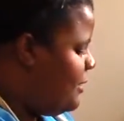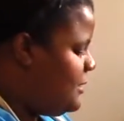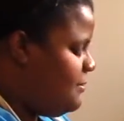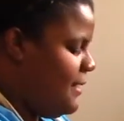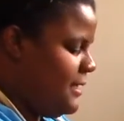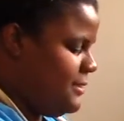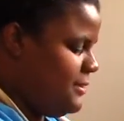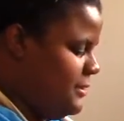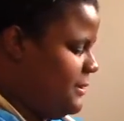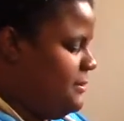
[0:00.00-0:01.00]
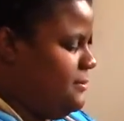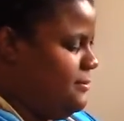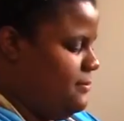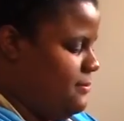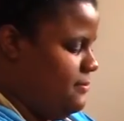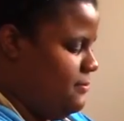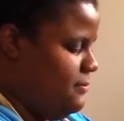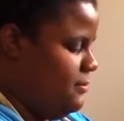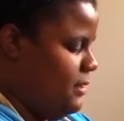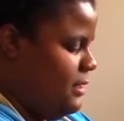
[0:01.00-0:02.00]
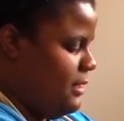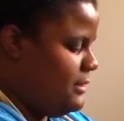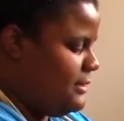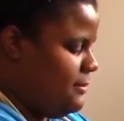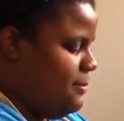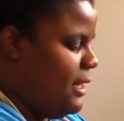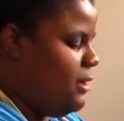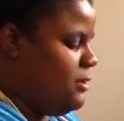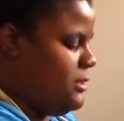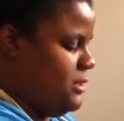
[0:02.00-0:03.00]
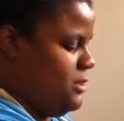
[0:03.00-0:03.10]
our tomatoes. This is about